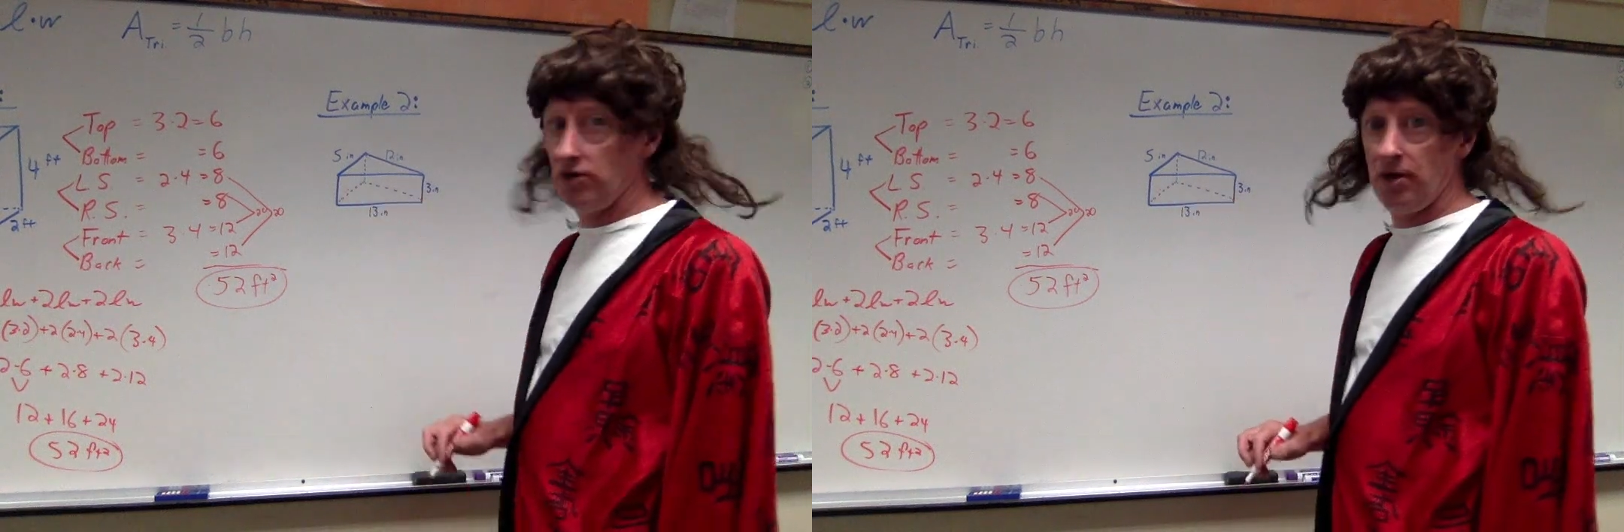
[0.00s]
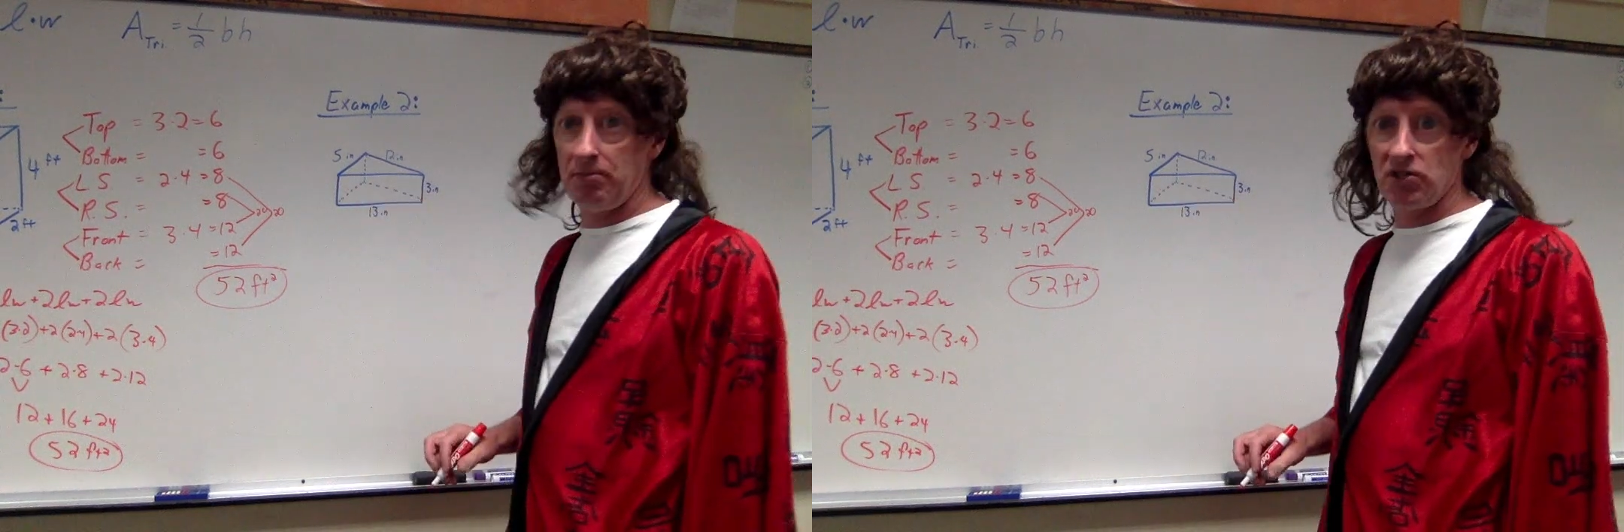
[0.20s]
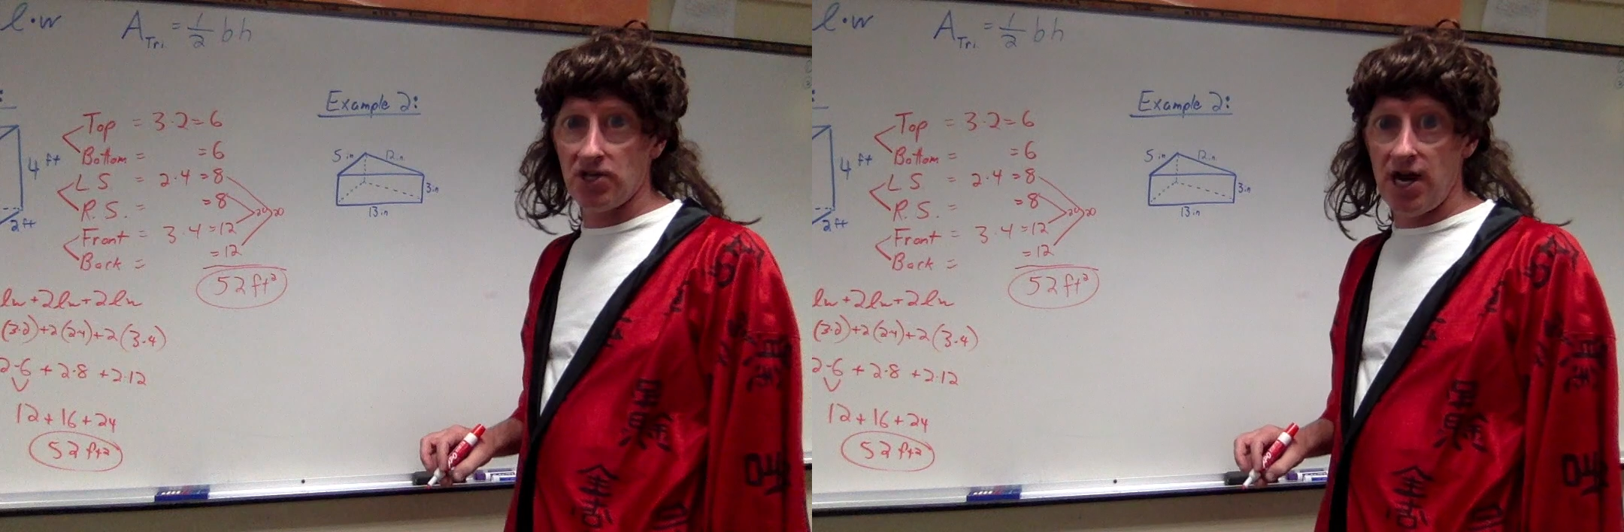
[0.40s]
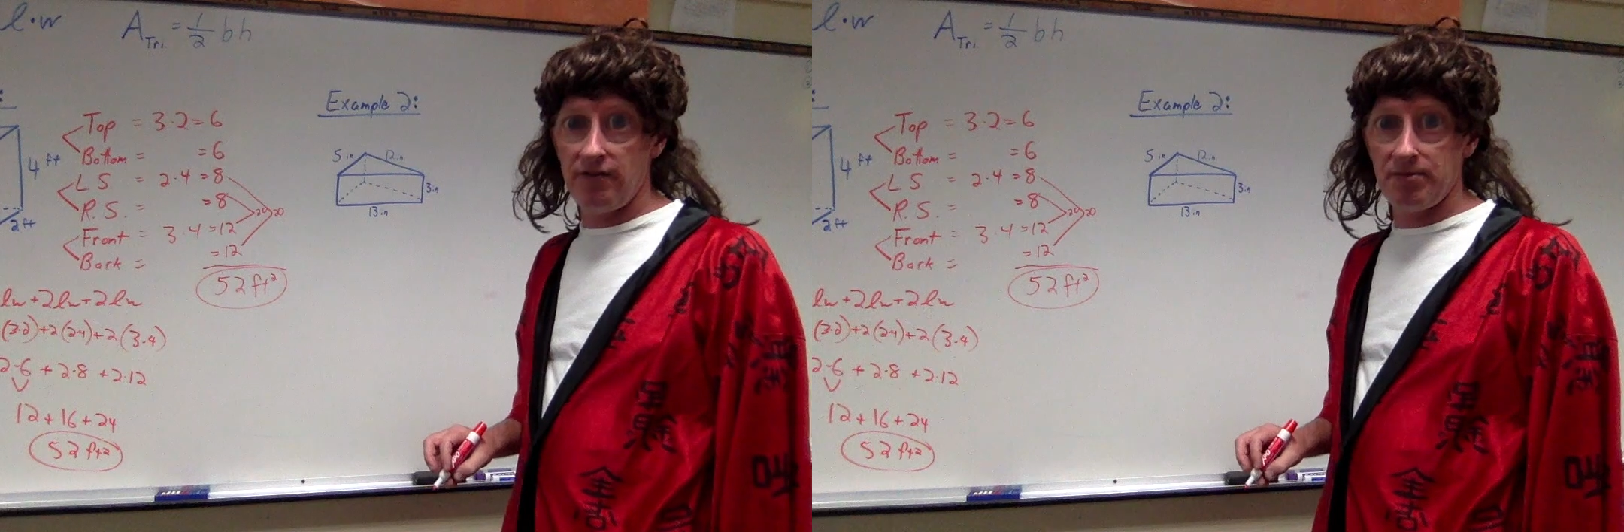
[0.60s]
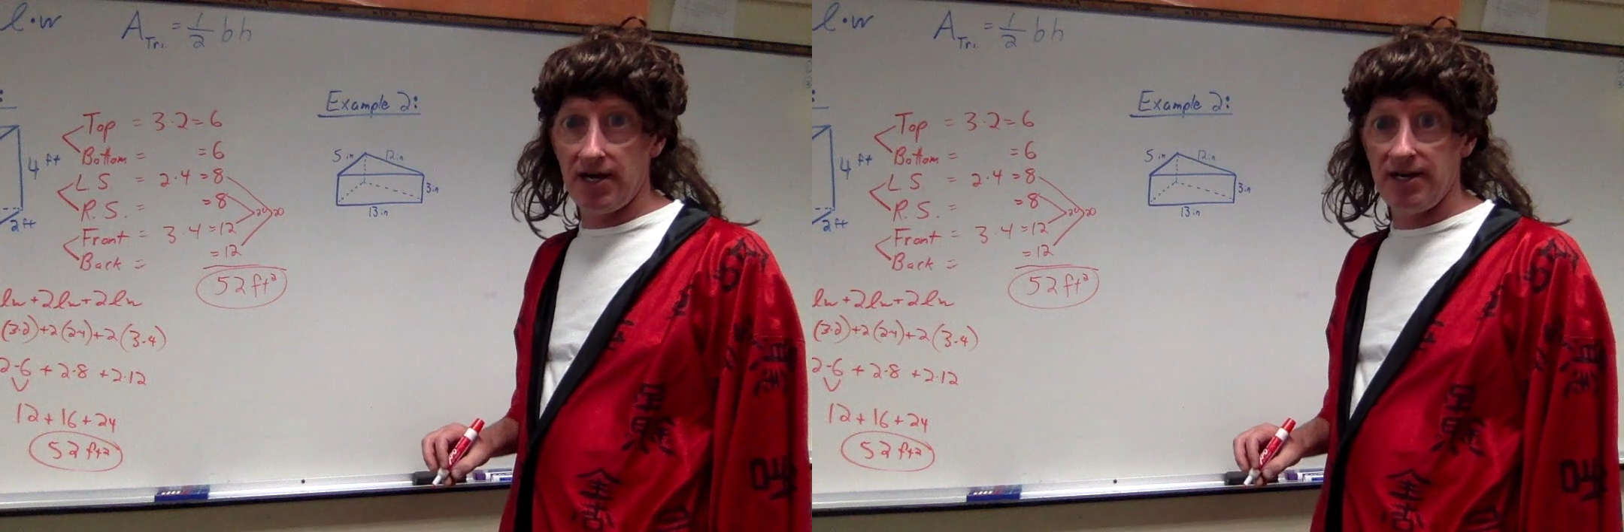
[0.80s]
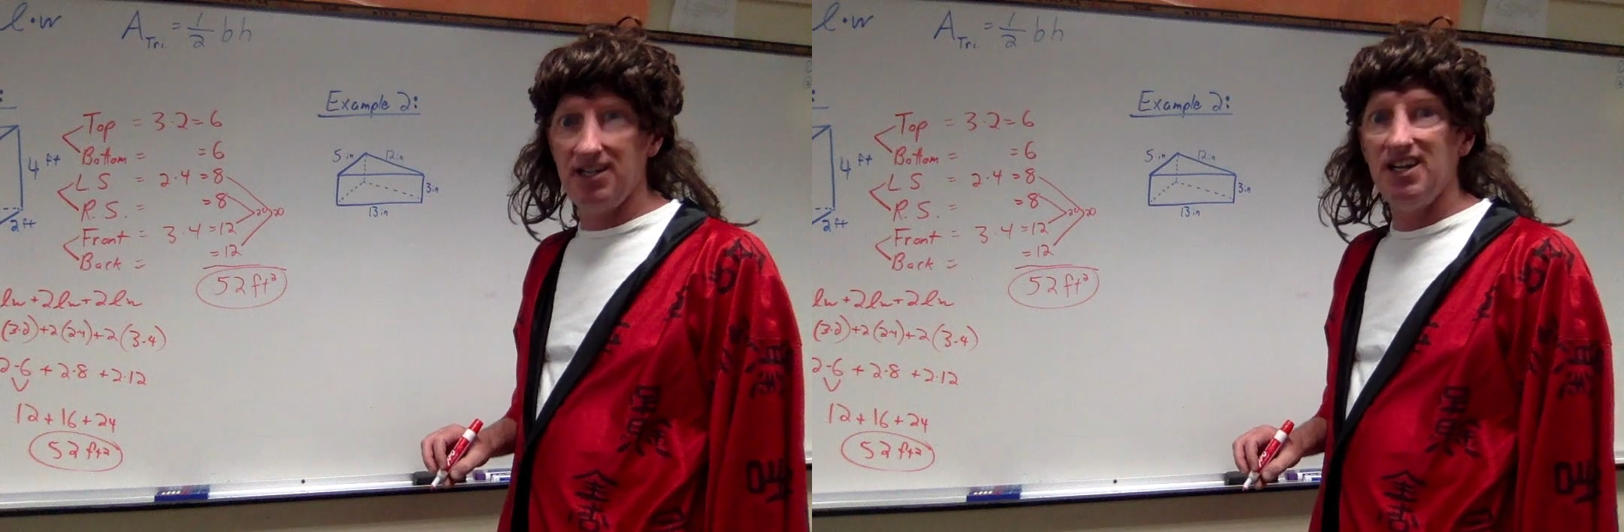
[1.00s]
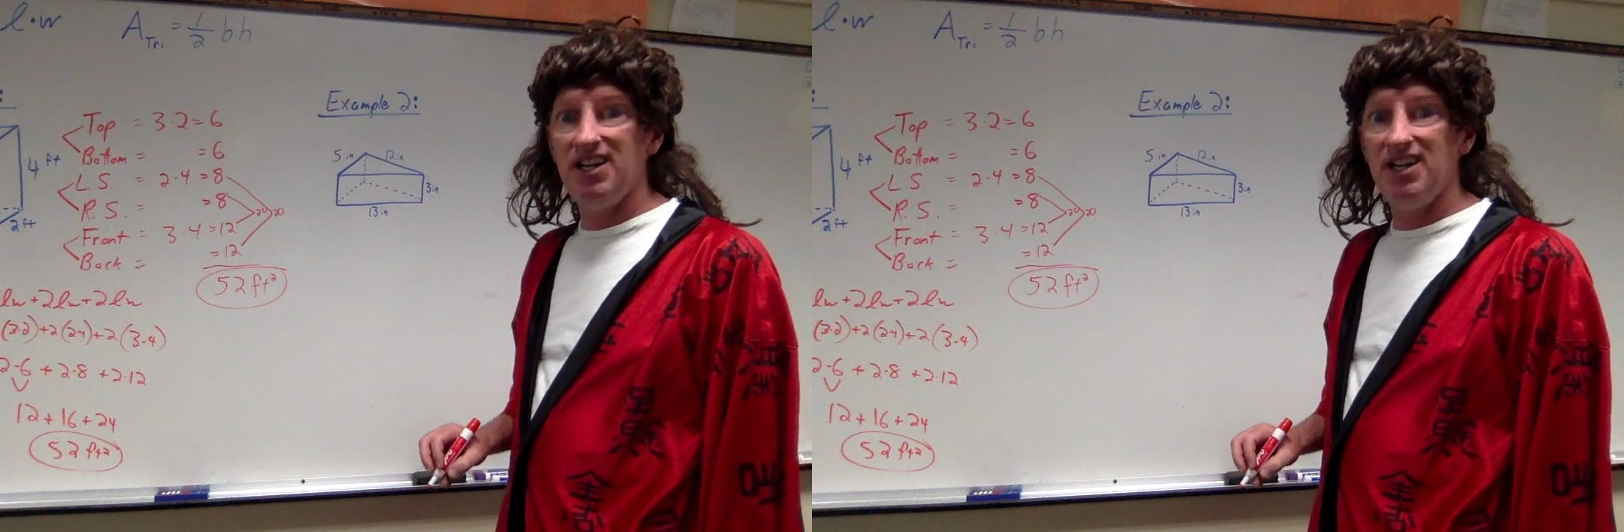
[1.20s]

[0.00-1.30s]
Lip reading: numbers are, everybody.